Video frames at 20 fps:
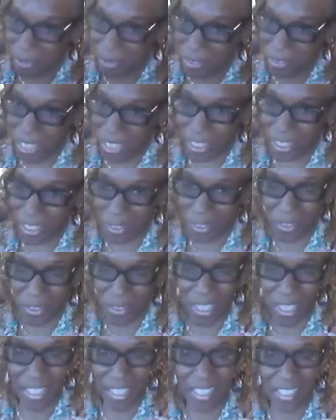to thank you.
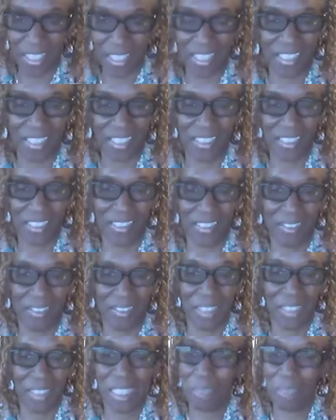That's
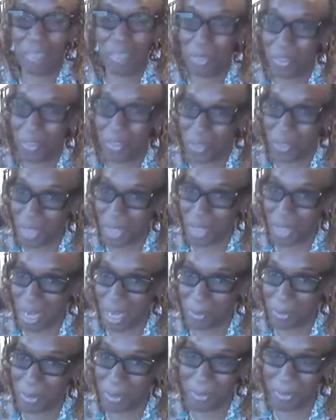a beautiful
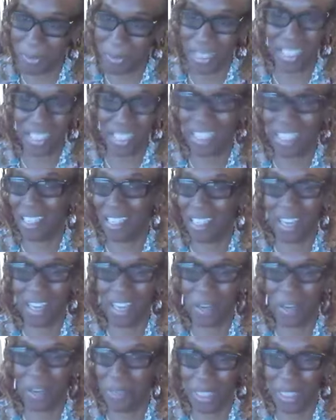compliment, and
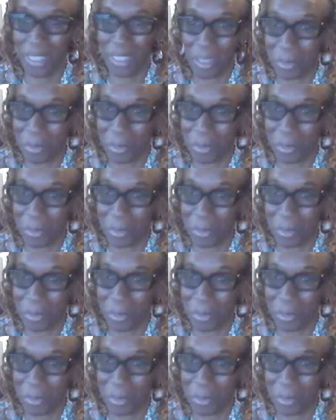I really